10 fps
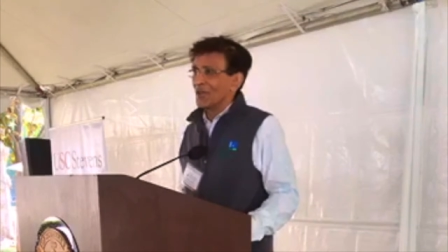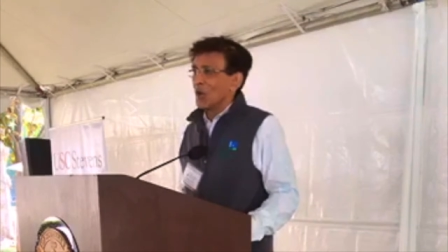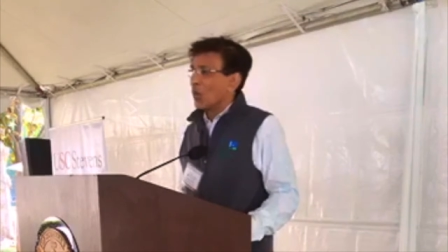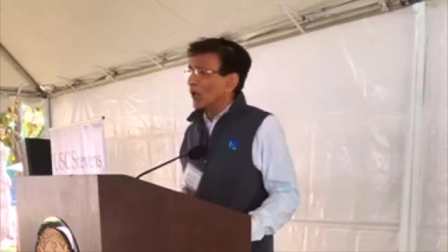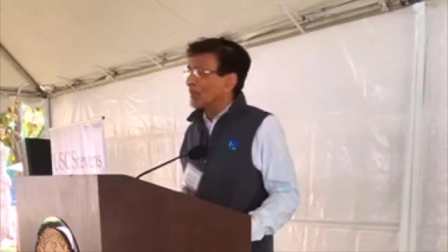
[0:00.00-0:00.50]

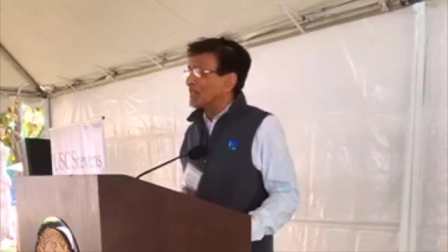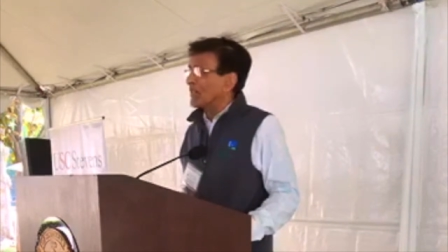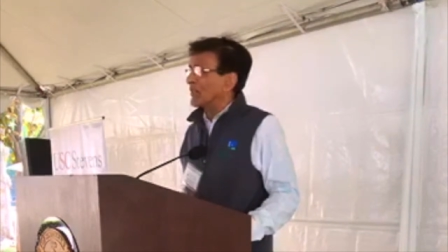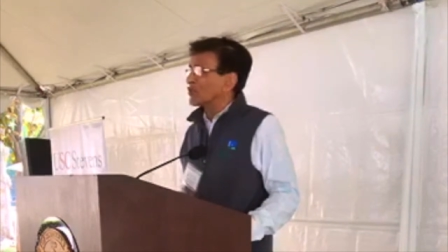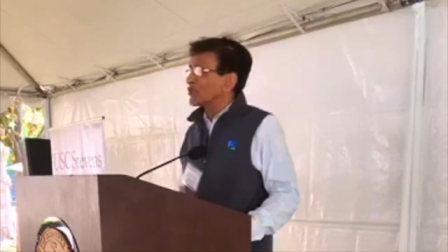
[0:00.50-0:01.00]
What is it
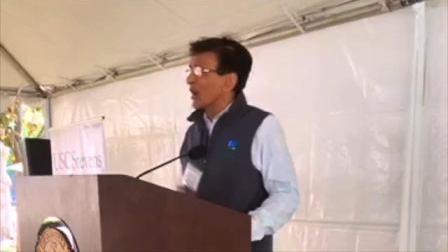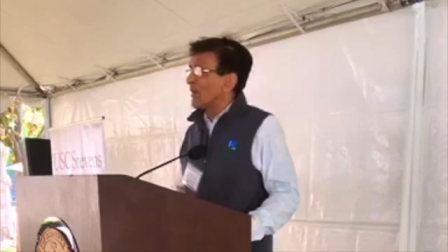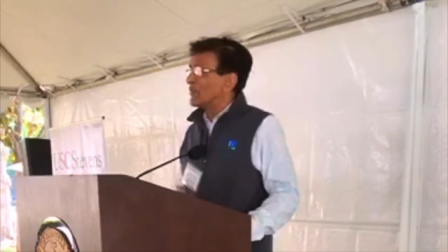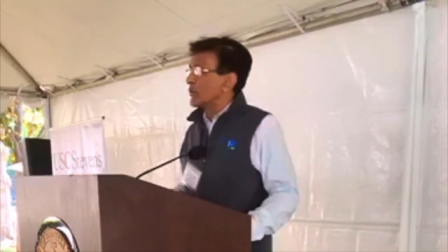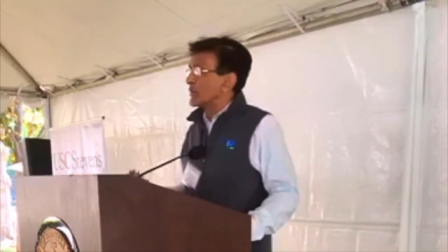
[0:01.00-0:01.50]
that
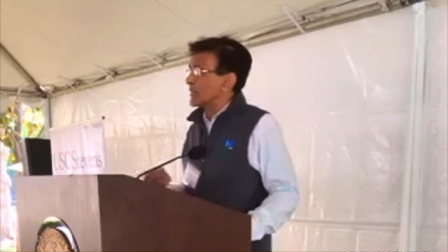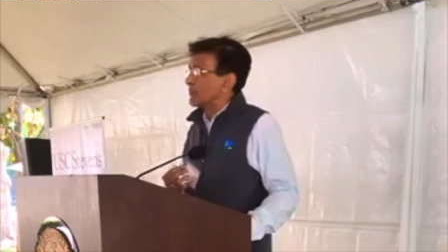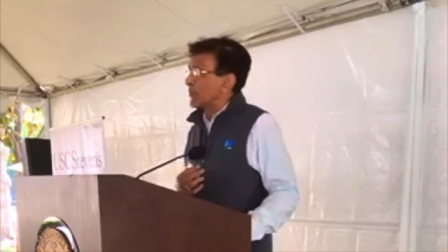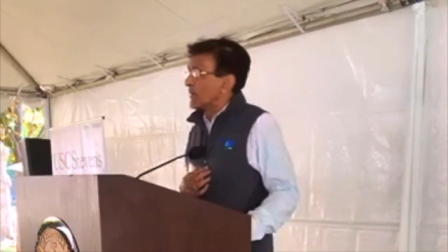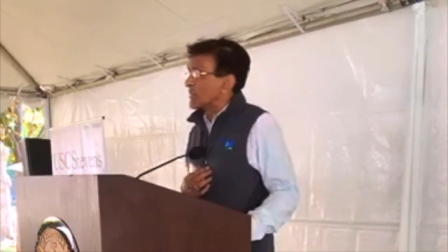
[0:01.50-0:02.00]
drives you? Is it a
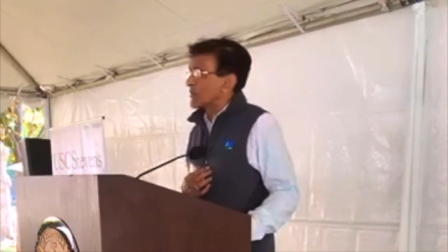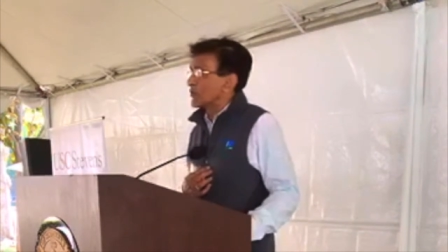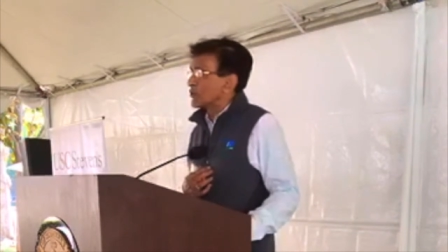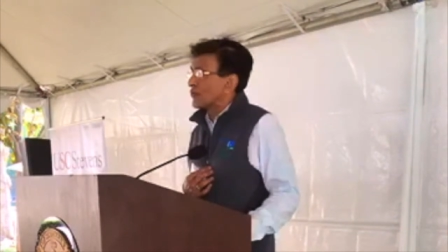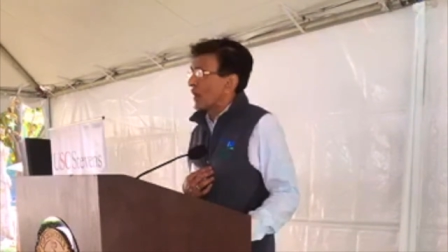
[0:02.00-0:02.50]
personal
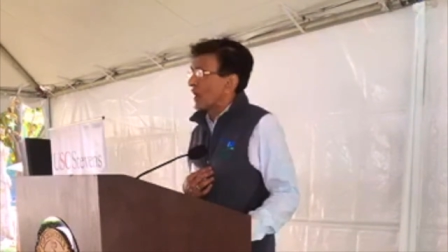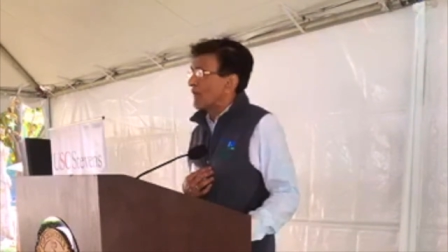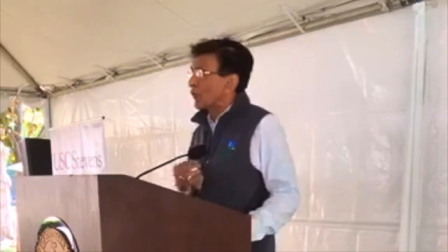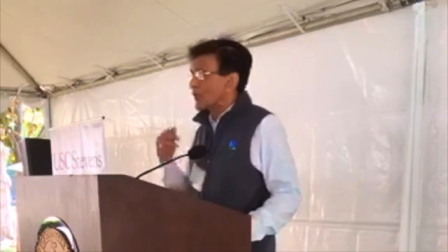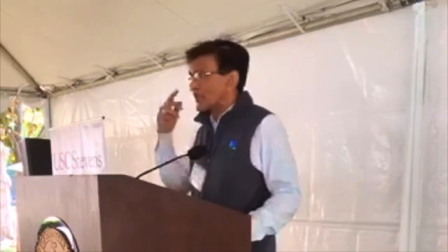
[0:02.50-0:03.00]
drive
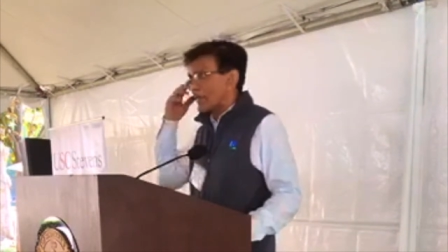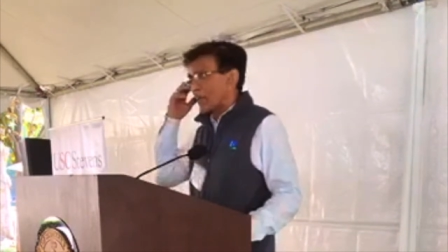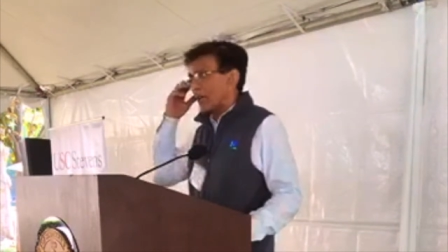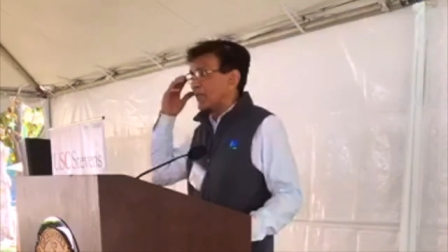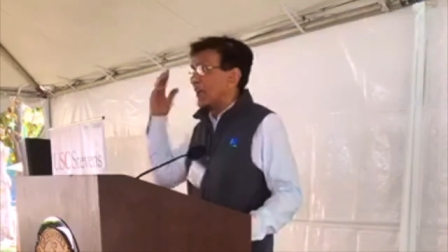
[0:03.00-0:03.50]
or is it some
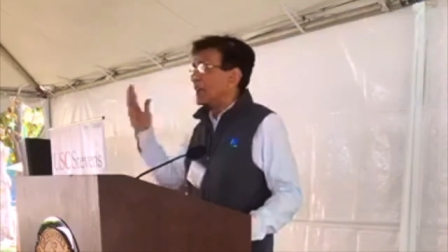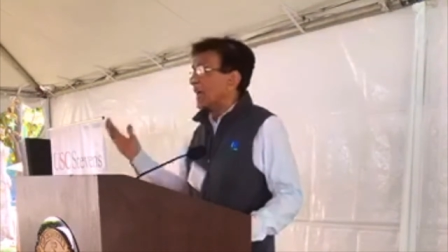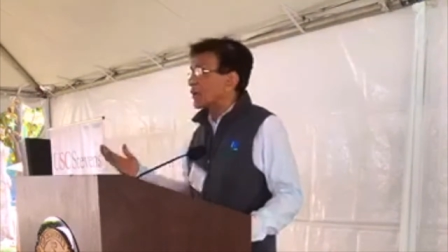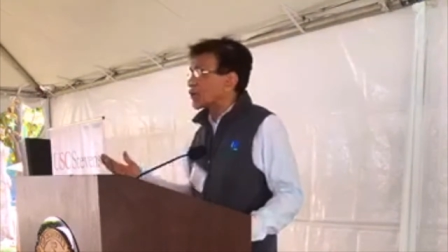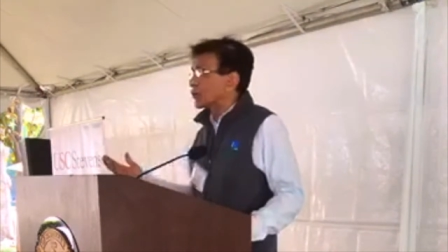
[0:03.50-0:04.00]
kind of
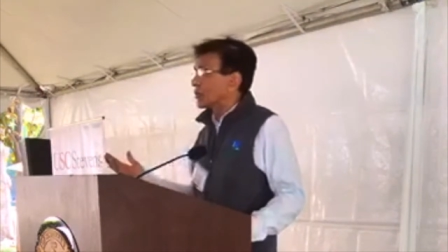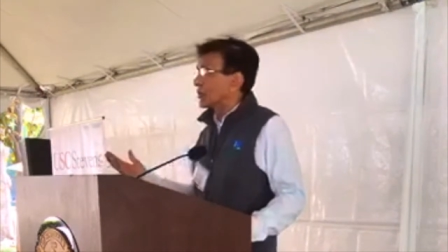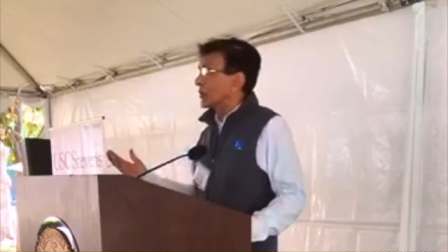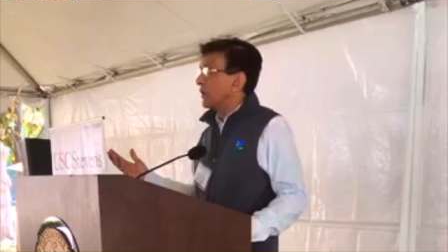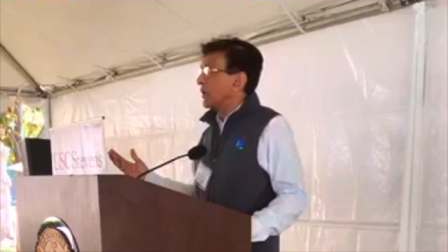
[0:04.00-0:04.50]
intellectual